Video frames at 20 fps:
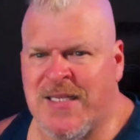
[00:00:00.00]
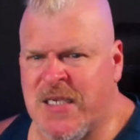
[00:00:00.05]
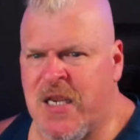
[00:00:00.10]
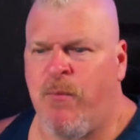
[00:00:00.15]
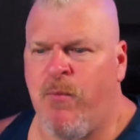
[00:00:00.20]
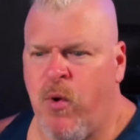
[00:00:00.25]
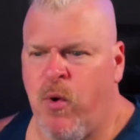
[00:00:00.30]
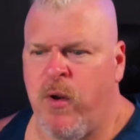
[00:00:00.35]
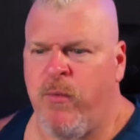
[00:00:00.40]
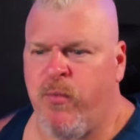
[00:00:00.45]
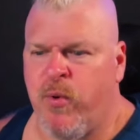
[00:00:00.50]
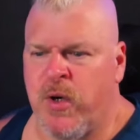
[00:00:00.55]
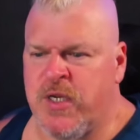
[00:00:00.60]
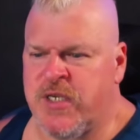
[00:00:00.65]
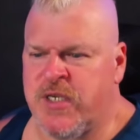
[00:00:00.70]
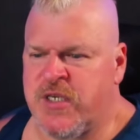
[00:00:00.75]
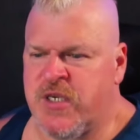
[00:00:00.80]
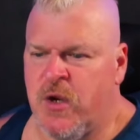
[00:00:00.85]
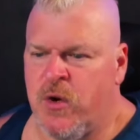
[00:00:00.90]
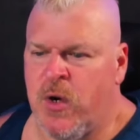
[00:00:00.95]
some point pretty
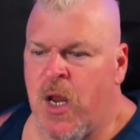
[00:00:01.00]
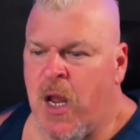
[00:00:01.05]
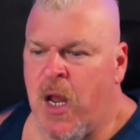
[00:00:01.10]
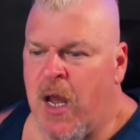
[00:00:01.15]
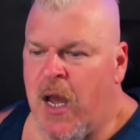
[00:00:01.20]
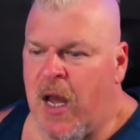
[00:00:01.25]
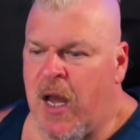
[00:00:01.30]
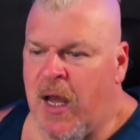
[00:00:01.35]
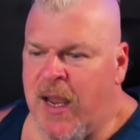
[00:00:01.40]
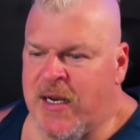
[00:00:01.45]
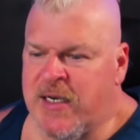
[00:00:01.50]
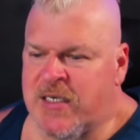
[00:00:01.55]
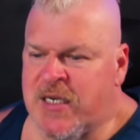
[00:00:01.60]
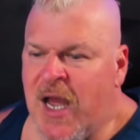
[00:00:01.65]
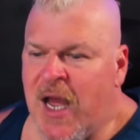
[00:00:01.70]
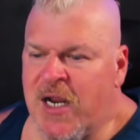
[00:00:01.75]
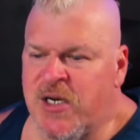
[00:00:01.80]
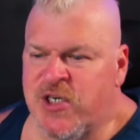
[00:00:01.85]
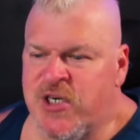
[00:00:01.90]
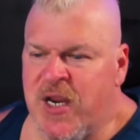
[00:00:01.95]
soon. Uh, and
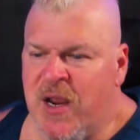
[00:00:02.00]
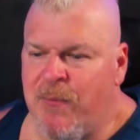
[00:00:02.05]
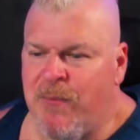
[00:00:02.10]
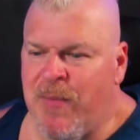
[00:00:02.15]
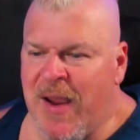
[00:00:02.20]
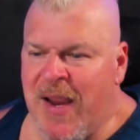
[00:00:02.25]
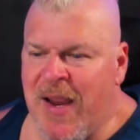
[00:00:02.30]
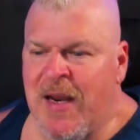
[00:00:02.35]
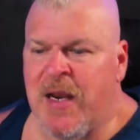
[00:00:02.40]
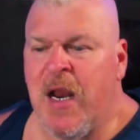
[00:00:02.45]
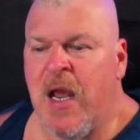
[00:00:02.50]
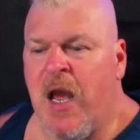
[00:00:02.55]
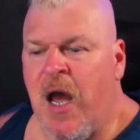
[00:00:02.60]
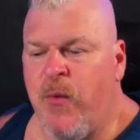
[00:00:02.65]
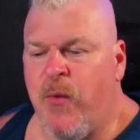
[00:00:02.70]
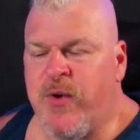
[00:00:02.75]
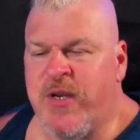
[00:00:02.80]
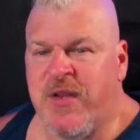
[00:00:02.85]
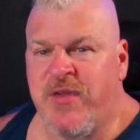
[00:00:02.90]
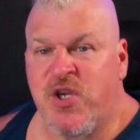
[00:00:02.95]
Todd Champagne, uh,
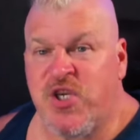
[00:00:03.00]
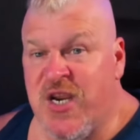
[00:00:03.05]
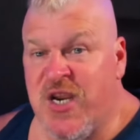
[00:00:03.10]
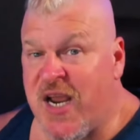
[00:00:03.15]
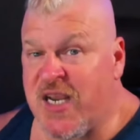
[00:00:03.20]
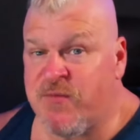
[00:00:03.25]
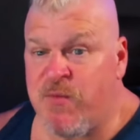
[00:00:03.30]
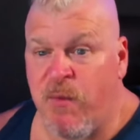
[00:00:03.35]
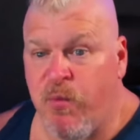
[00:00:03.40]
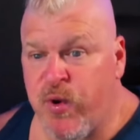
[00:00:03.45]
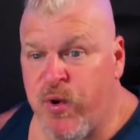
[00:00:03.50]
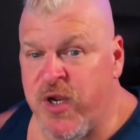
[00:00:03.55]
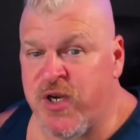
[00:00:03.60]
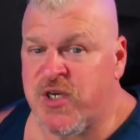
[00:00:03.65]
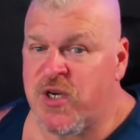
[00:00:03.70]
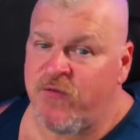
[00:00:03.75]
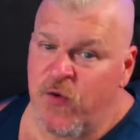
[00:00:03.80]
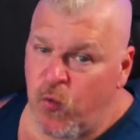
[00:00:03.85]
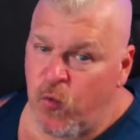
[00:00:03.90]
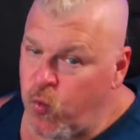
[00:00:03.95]
we did the Jasmy
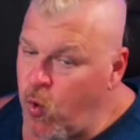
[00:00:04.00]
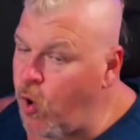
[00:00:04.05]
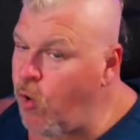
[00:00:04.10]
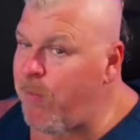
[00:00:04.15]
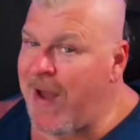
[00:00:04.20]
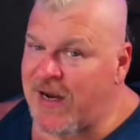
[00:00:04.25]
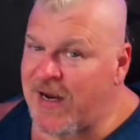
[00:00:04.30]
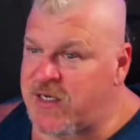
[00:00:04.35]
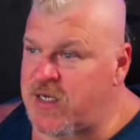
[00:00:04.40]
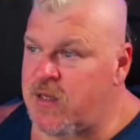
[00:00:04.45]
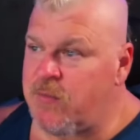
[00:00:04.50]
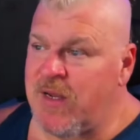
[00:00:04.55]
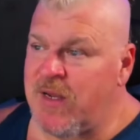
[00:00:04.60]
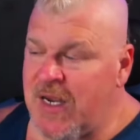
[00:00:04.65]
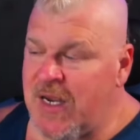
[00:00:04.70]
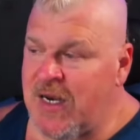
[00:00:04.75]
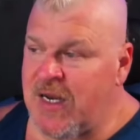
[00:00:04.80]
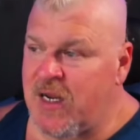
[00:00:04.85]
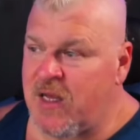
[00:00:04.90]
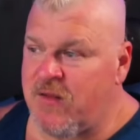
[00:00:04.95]
prediction. If you roll back to the
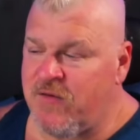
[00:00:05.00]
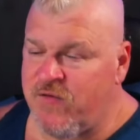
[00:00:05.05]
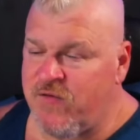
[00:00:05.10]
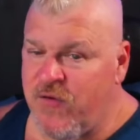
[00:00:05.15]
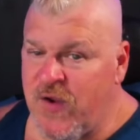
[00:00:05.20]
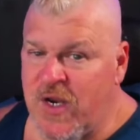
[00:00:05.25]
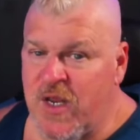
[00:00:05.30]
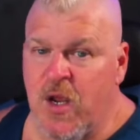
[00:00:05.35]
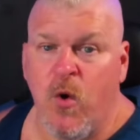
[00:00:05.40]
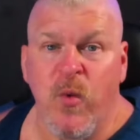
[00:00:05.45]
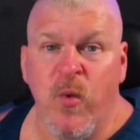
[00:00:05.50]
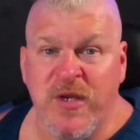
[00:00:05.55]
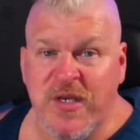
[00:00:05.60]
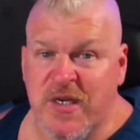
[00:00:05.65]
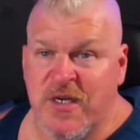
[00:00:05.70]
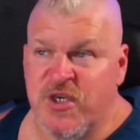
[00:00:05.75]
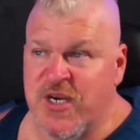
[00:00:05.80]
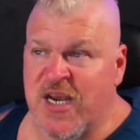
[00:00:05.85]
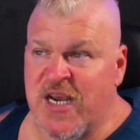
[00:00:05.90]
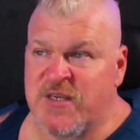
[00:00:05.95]
beginning of the video, we did
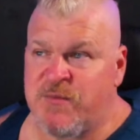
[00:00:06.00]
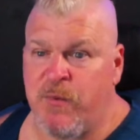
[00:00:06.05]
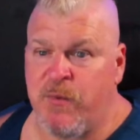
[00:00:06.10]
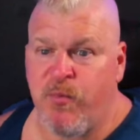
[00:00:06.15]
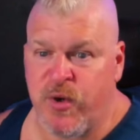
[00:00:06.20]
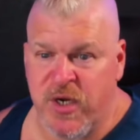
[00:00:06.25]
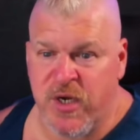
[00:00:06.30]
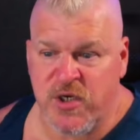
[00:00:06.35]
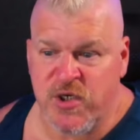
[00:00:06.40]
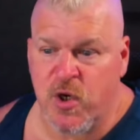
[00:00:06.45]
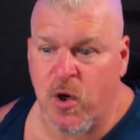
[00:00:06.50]
a Jasmy prediction